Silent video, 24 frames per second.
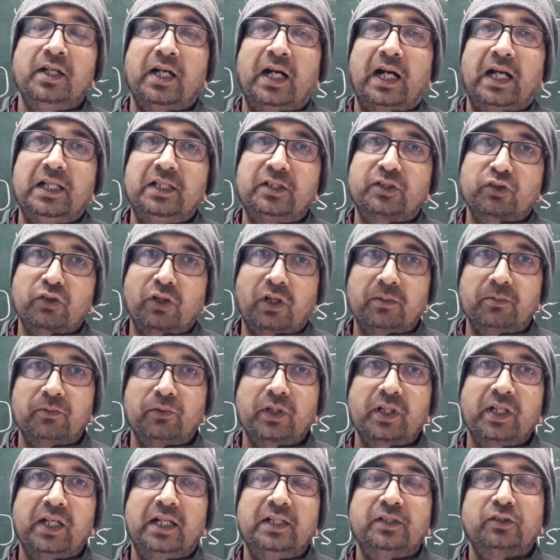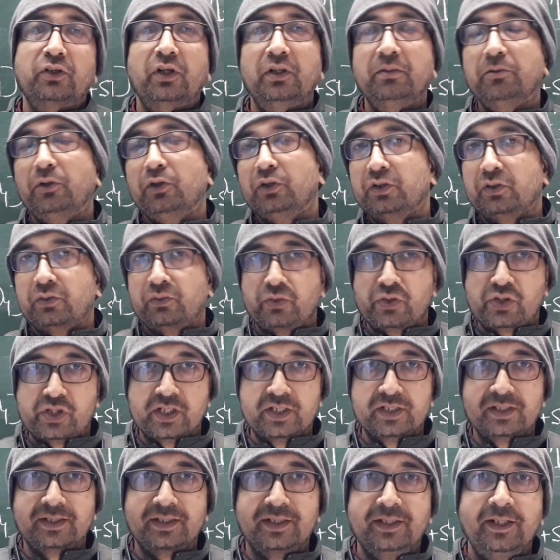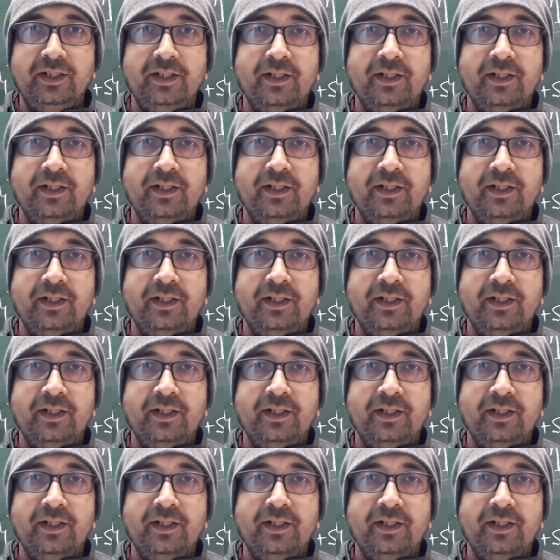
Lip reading: I'll solve. Okay, I'll solve all the questions.